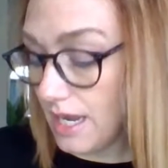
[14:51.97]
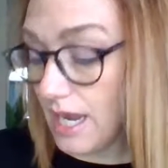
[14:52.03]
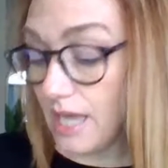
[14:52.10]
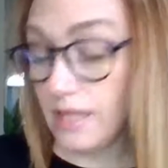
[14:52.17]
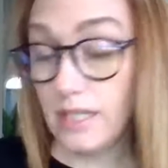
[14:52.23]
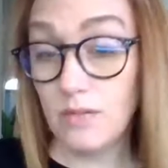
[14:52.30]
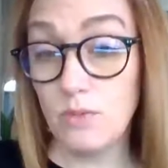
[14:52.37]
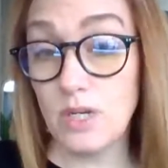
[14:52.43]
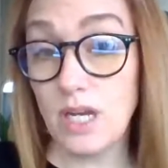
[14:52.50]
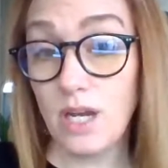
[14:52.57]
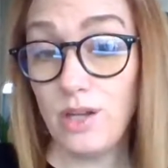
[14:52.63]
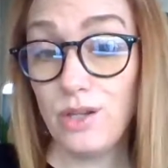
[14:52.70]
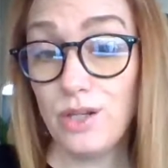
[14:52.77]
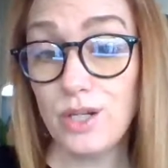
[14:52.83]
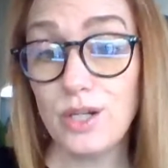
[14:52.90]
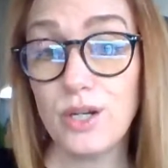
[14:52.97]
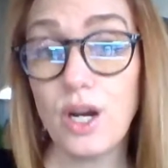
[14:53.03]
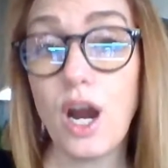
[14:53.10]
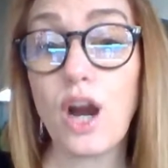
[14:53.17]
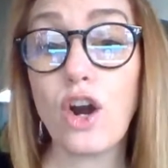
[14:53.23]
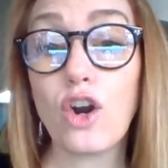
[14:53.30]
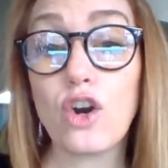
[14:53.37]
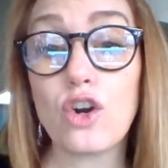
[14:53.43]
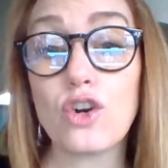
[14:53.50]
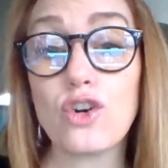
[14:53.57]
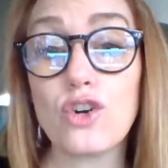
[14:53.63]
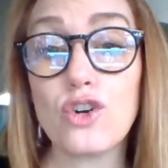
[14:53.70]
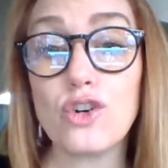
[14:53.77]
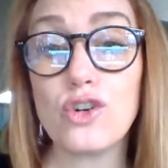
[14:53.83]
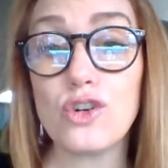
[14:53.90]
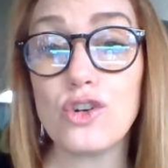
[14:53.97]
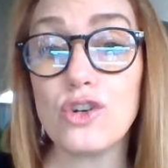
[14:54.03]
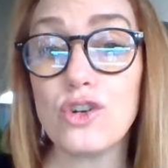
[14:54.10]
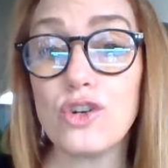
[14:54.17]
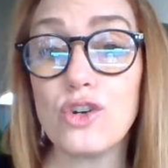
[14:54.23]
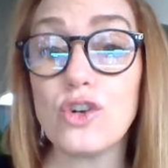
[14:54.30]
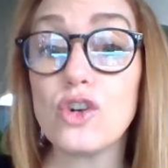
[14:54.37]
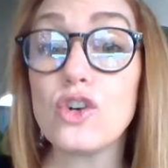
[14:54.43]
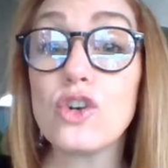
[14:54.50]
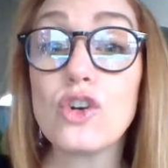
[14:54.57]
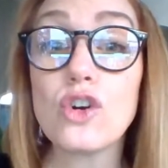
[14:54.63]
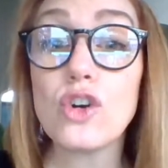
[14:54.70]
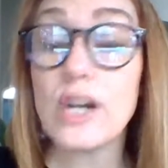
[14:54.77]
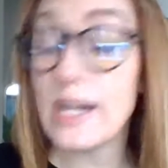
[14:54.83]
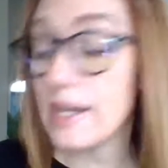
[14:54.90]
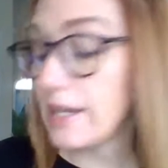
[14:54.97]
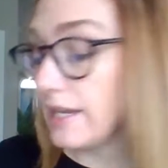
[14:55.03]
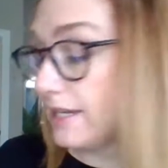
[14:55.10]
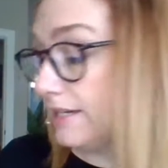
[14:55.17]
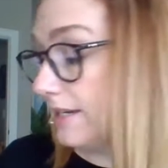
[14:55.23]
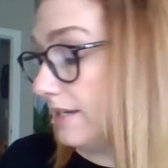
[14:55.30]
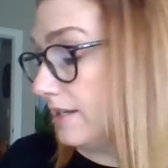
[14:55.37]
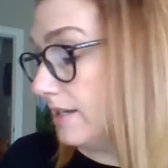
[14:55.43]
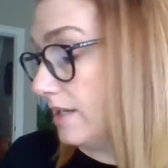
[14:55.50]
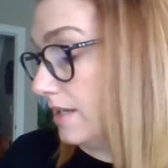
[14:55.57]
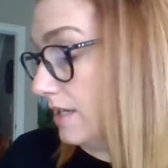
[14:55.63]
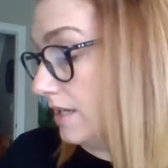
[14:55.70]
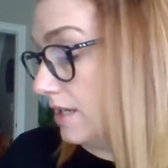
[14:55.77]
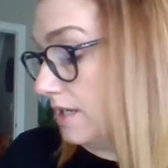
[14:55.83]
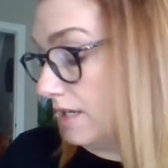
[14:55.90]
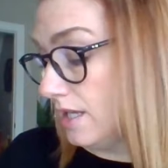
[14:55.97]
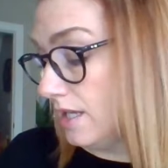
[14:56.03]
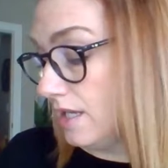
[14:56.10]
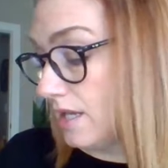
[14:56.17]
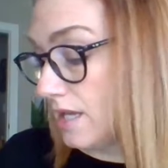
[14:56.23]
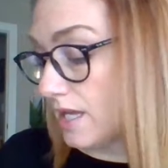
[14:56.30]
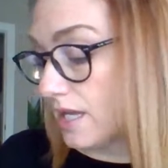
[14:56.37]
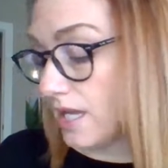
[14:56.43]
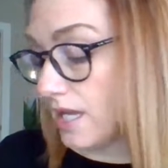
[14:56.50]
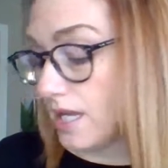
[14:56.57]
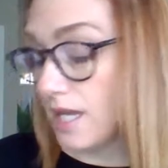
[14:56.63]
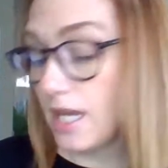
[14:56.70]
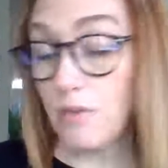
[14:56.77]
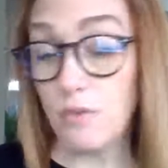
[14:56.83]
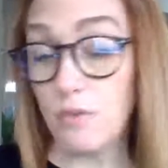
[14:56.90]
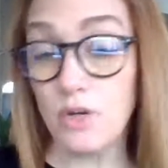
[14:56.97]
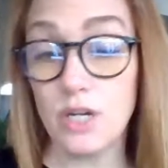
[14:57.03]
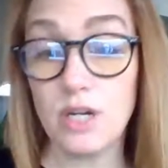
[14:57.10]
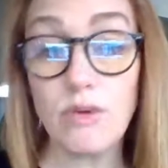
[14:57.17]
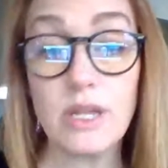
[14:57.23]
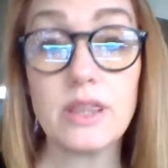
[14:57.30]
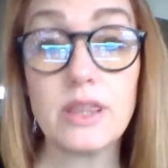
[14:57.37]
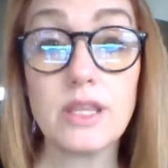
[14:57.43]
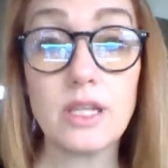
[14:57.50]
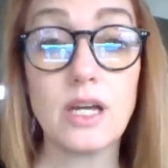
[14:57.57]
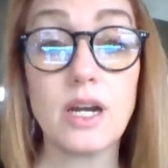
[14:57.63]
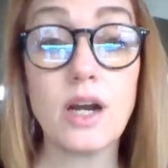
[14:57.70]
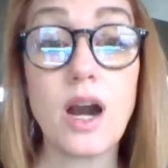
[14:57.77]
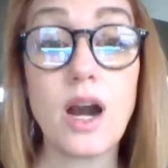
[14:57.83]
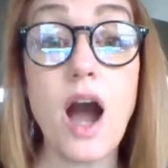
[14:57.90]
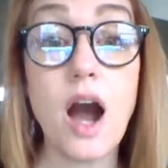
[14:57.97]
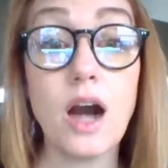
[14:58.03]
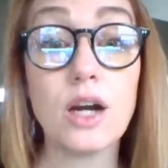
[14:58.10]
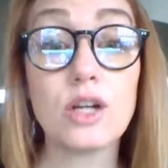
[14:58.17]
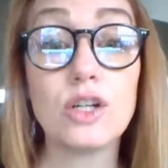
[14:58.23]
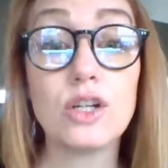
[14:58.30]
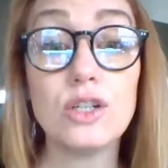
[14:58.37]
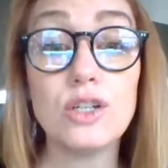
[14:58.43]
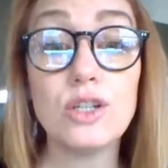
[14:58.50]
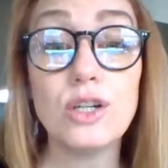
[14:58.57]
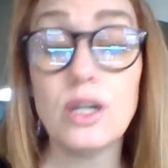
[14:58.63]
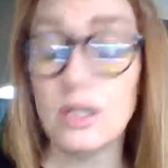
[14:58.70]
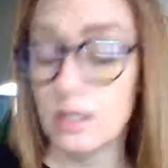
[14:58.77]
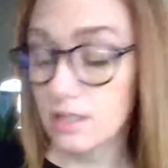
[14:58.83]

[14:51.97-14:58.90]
And then what color? Green. And we're going to write the letter R.